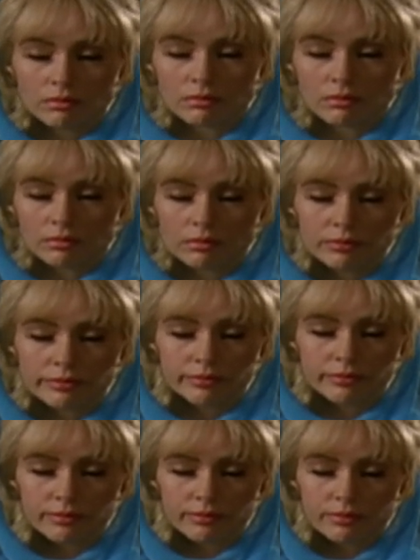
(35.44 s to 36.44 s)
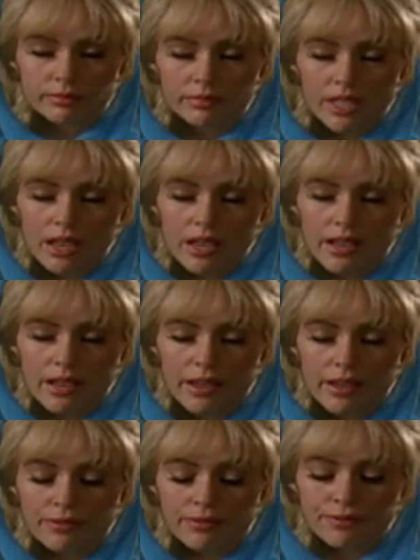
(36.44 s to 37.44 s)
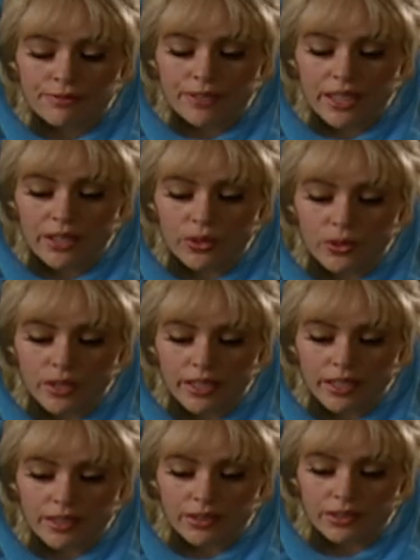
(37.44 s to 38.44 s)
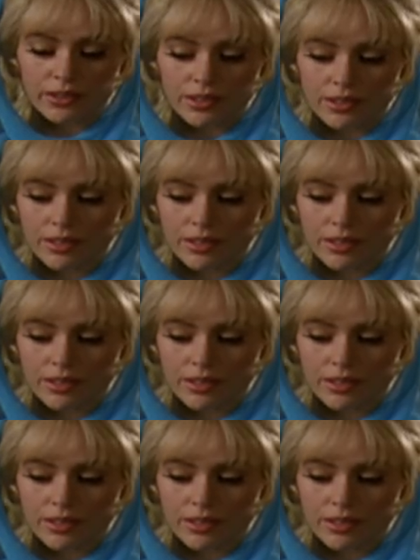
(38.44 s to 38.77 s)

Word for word: look ridiculous. I feel ridiculous.